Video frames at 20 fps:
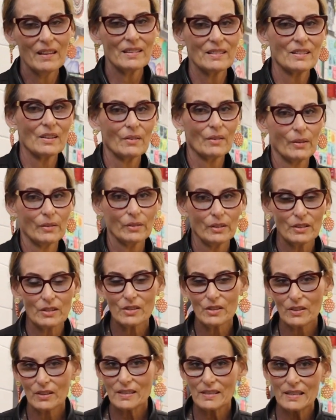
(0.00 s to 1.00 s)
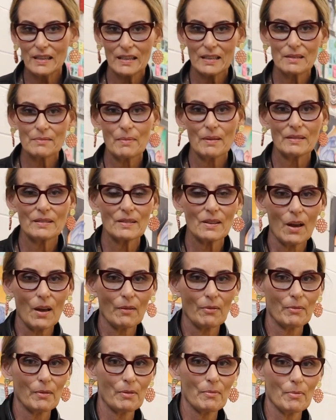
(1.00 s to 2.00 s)
So I only took 6 months
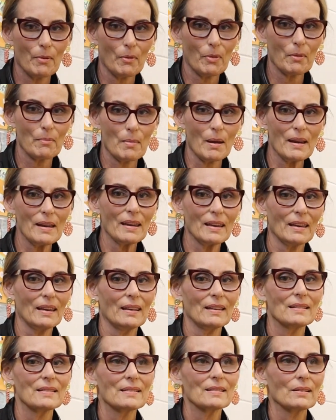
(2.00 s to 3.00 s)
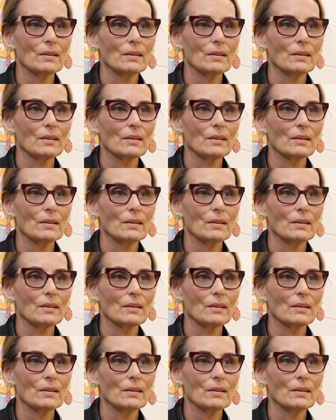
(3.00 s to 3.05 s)
off with both of my kids.